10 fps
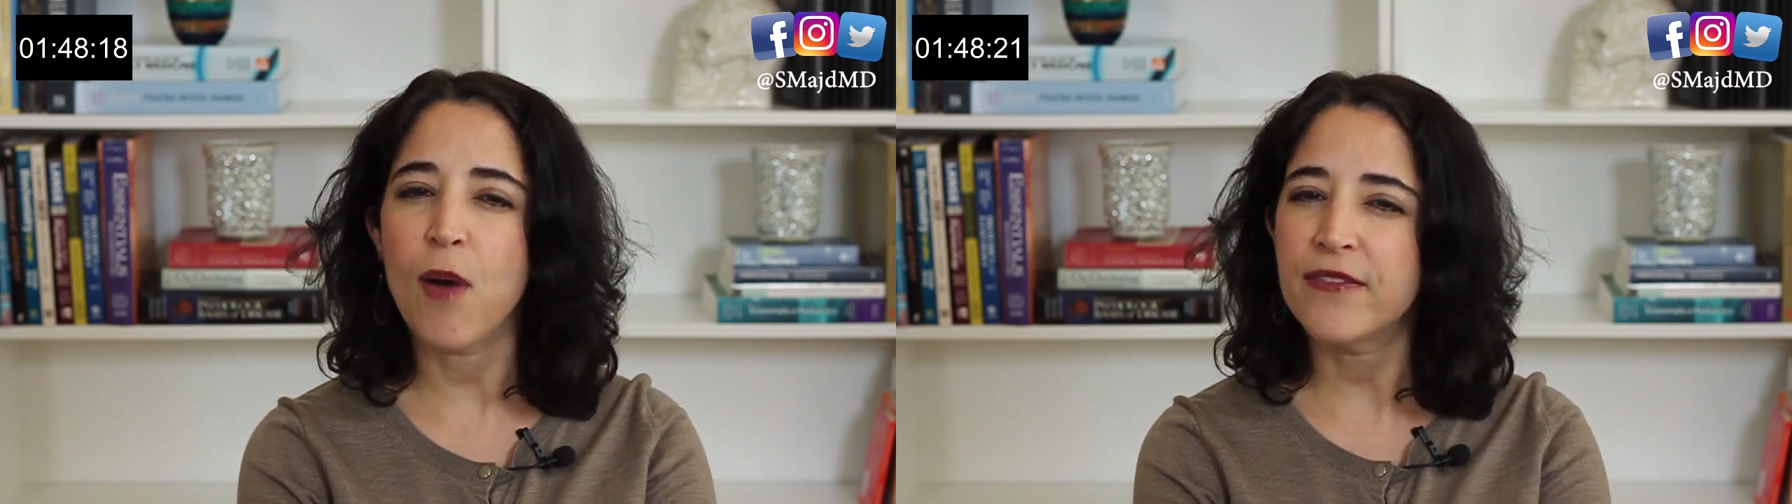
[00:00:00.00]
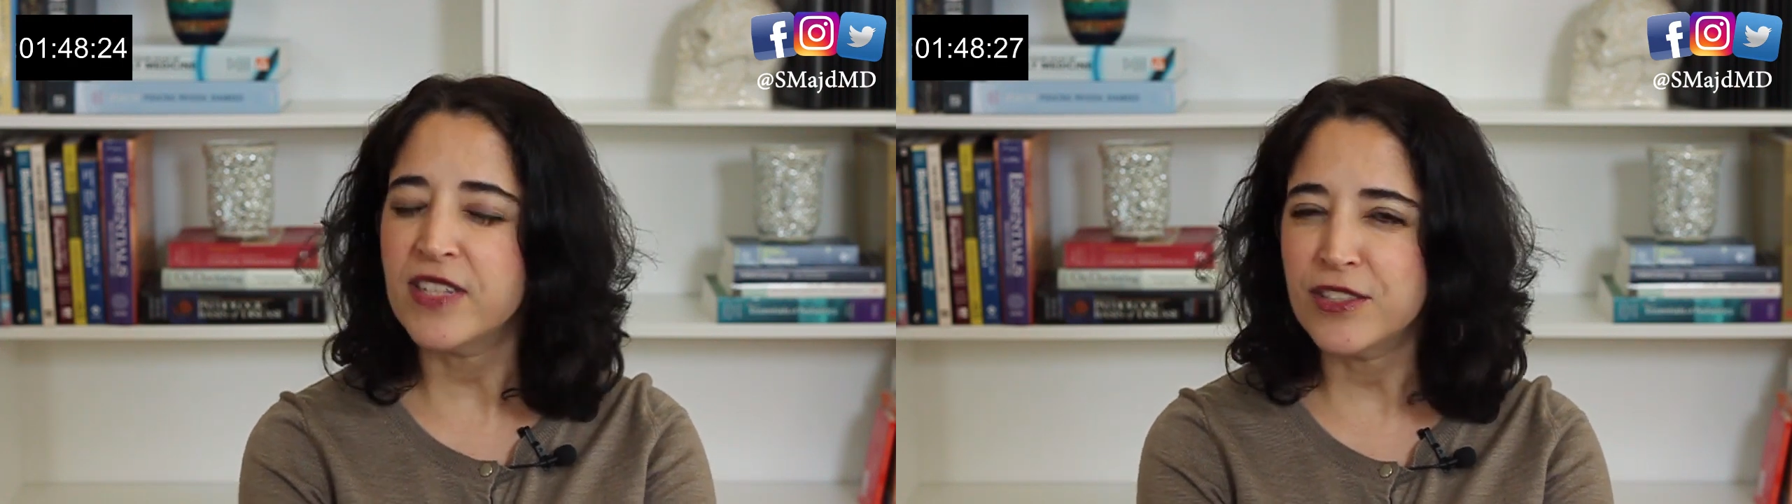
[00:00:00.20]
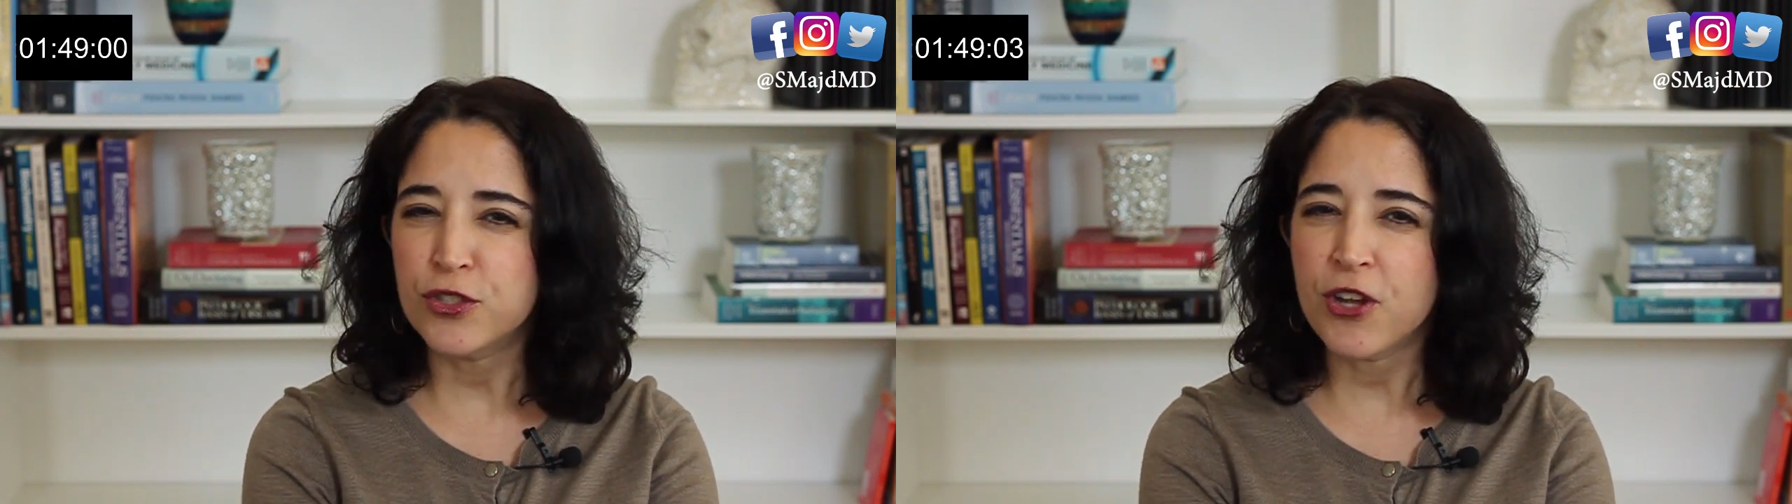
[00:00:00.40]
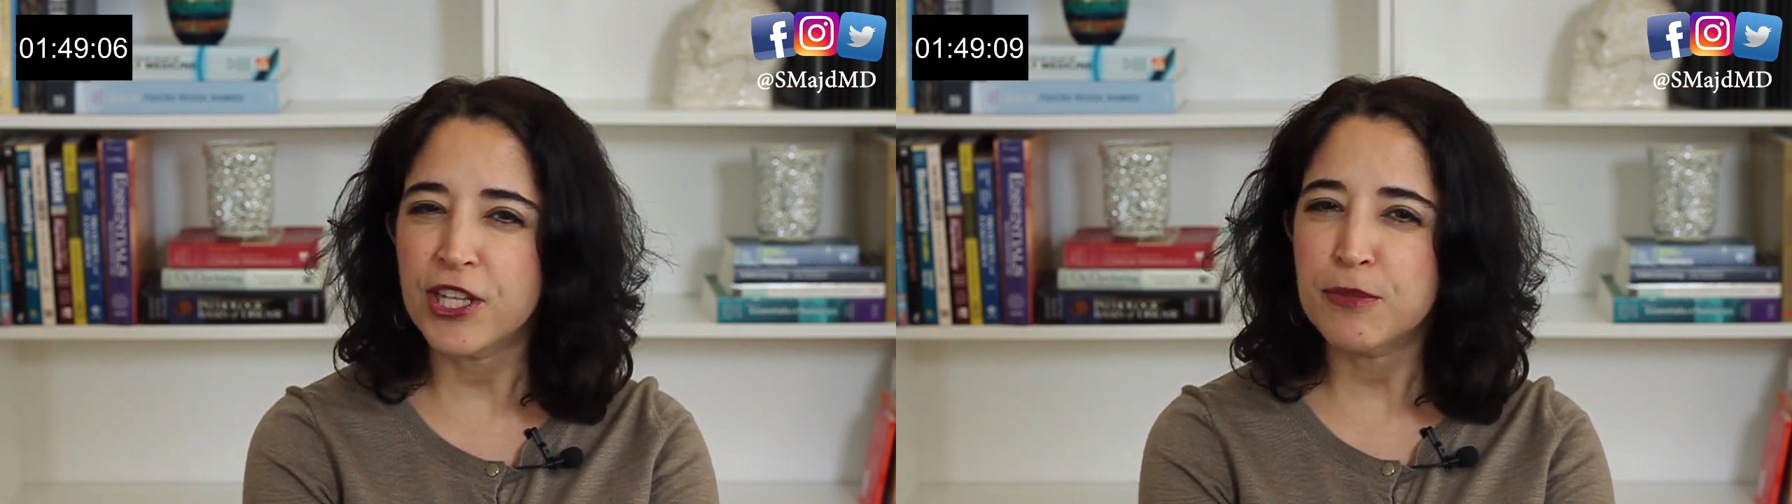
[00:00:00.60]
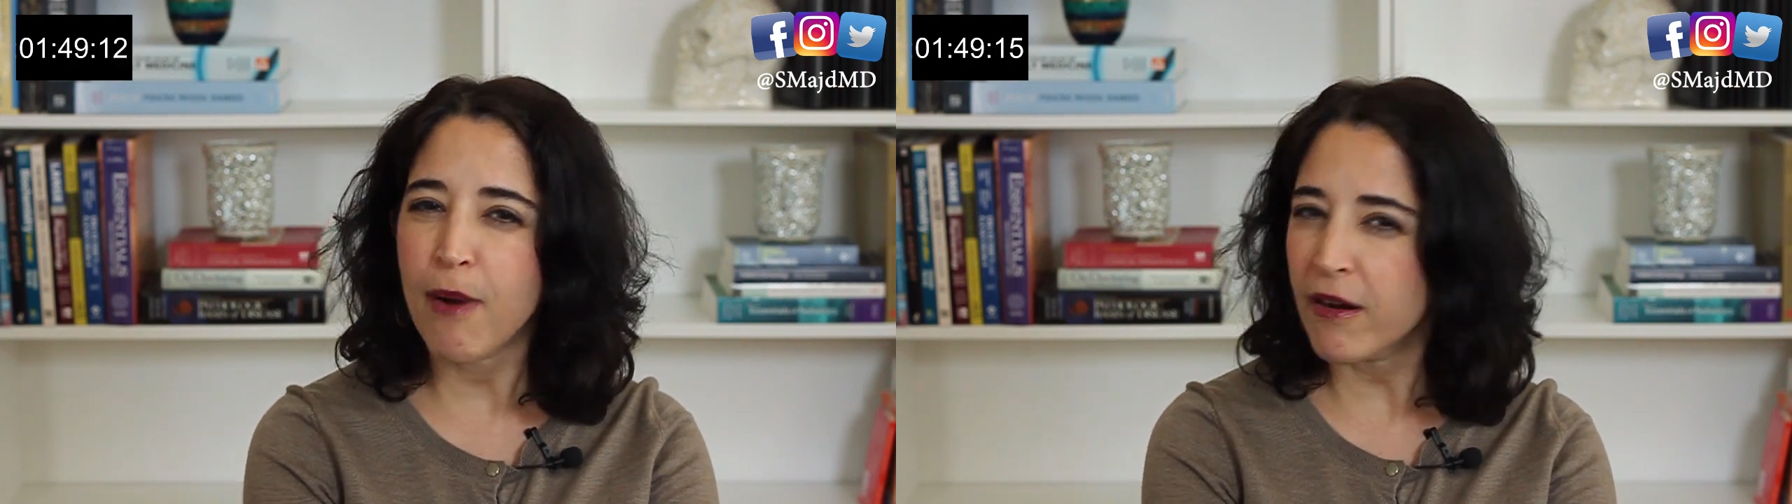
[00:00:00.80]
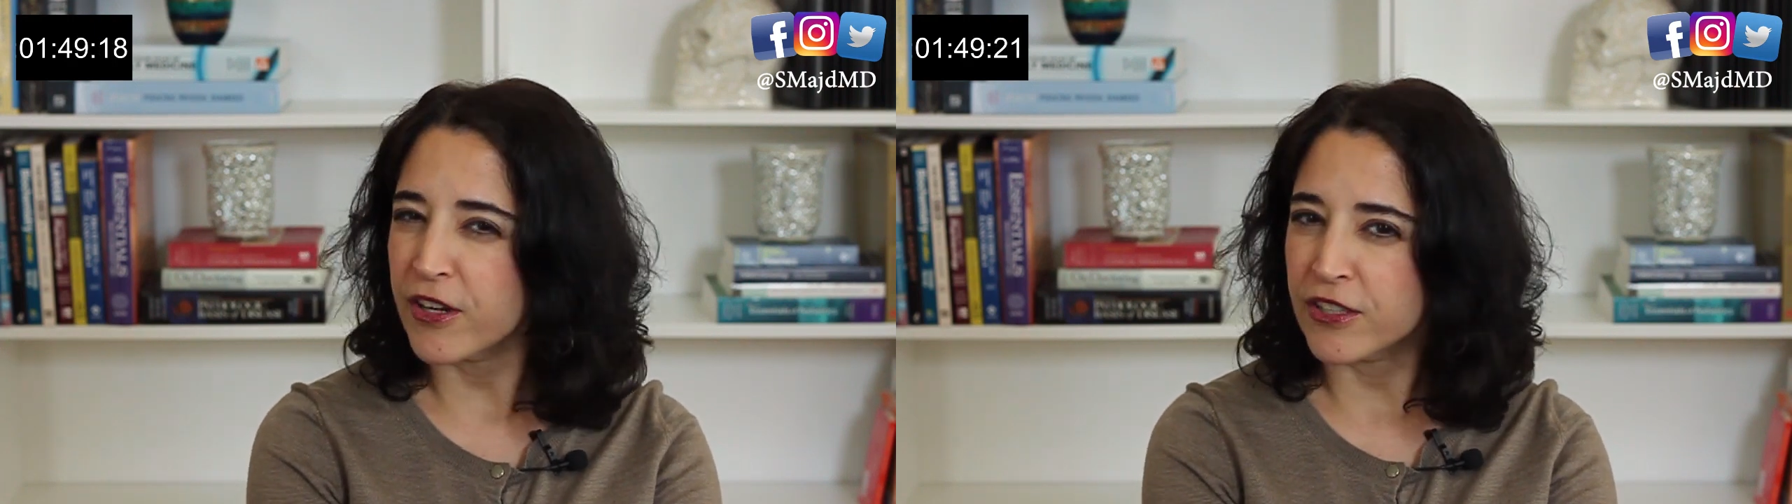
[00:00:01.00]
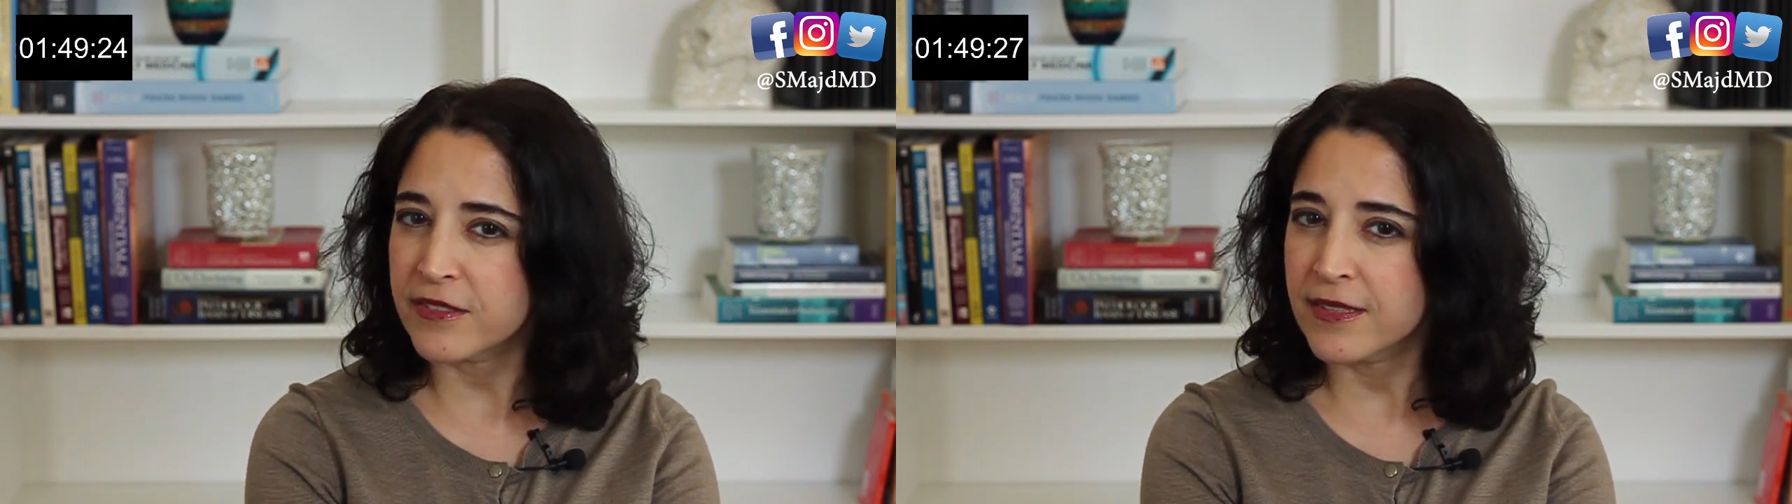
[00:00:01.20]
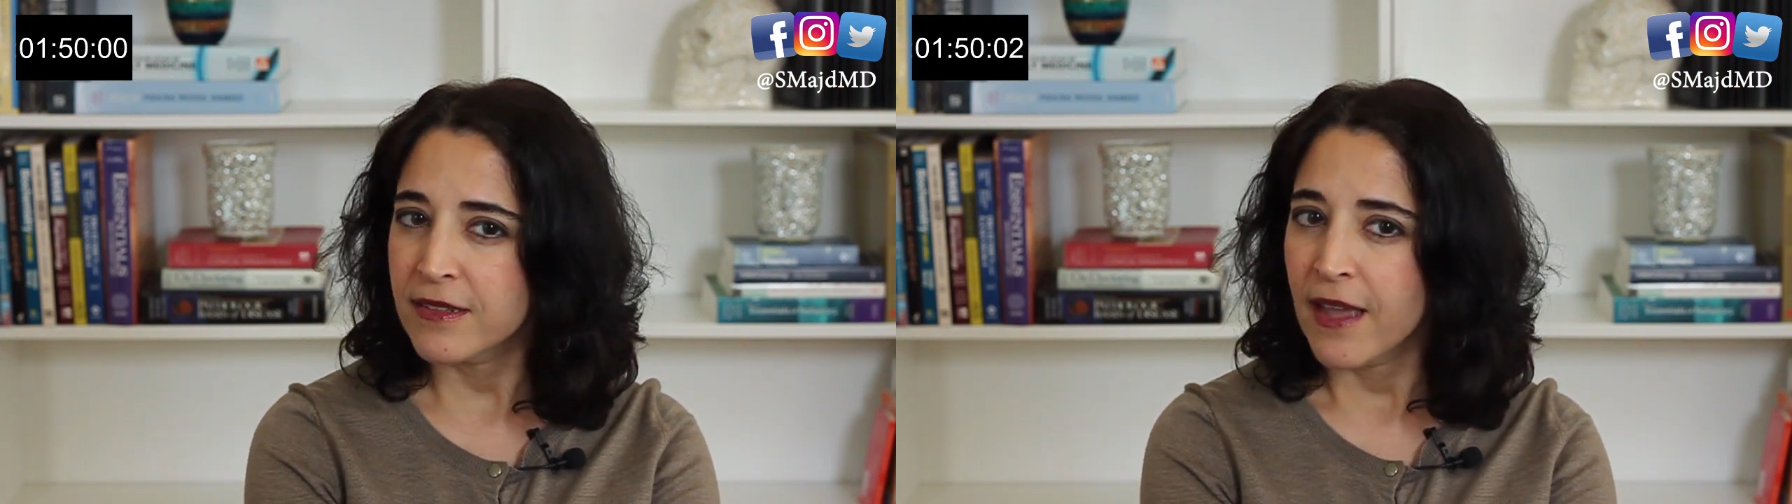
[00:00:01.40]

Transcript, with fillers: often you change partners,